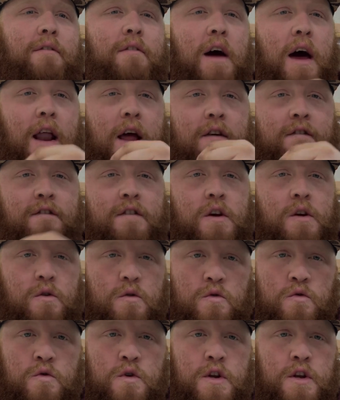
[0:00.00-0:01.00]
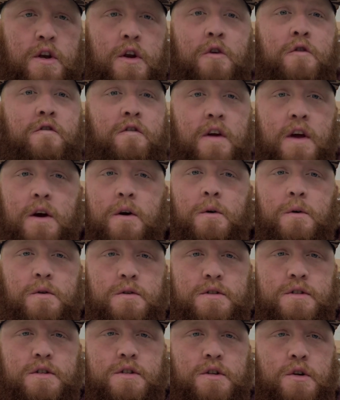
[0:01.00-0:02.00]
got a few new
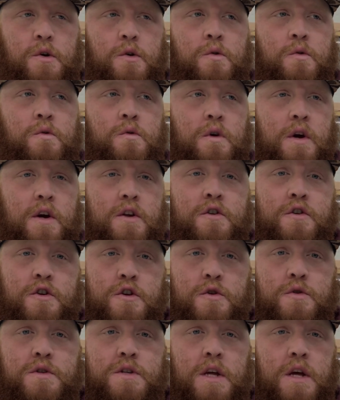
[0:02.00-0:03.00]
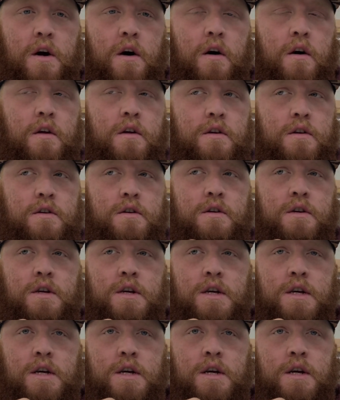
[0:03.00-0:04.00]
vehicles to introduce to y'all.
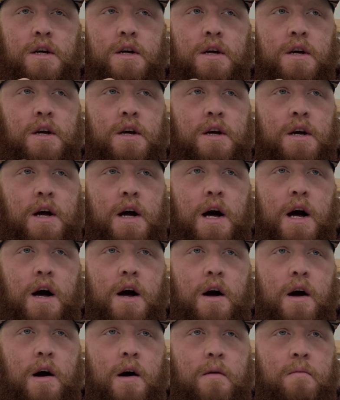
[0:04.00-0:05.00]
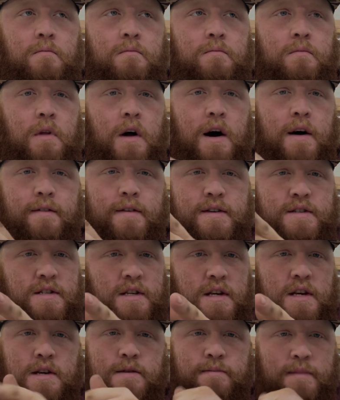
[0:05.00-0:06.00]

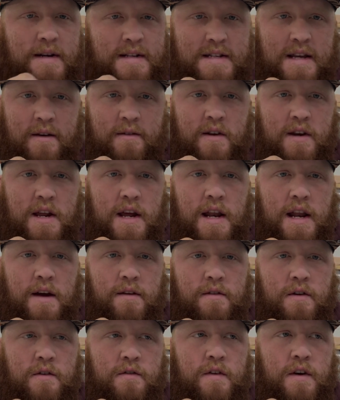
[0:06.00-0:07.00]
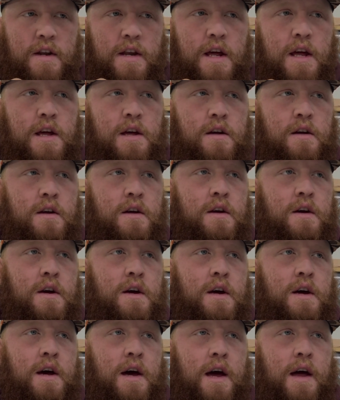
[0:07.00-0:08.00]
Obviously my 17 F250,
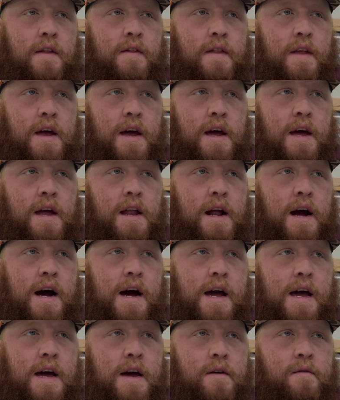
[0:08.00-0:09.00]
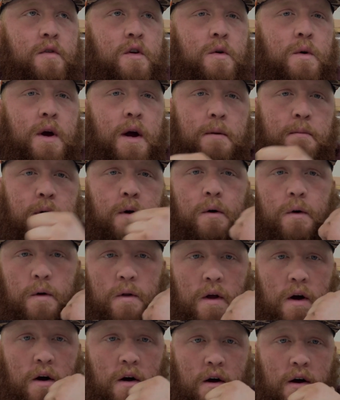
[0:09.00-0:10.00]
and then I am doing a
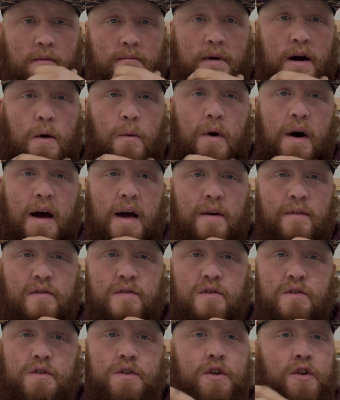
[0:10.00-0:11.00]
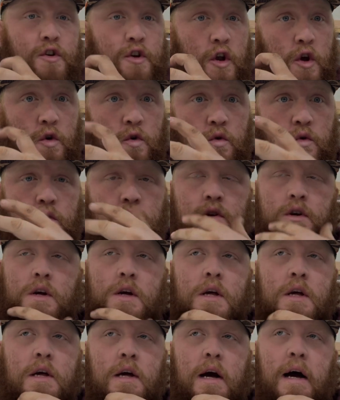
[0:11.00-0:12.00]
build on my wife's new
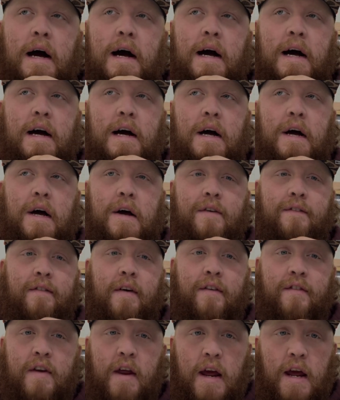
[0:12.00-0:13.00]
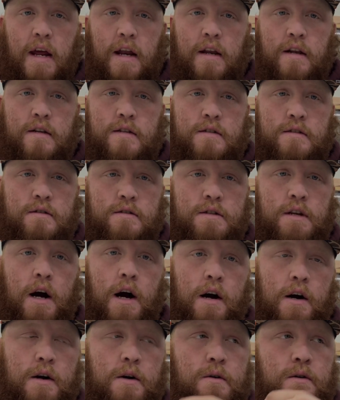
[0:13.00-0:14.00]
15
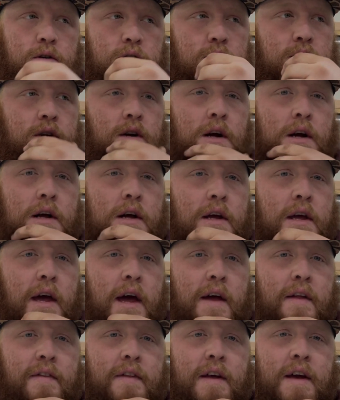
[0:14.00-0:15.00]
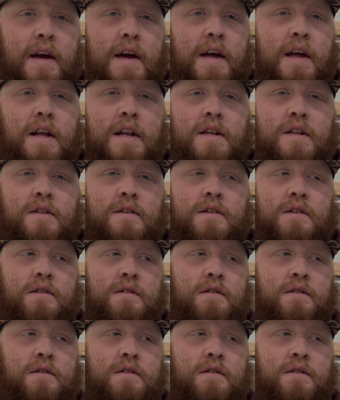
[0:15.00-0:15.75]
Tahoe. And then